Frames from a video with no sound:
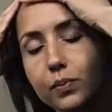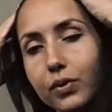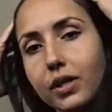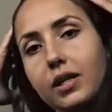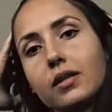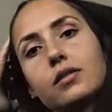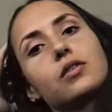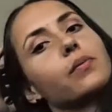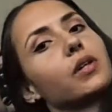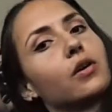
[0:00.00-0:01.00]
putting
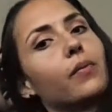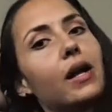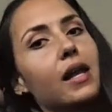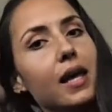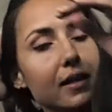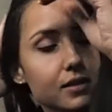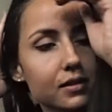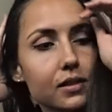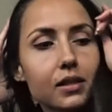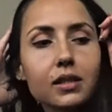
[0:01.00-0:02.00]
something on my legs,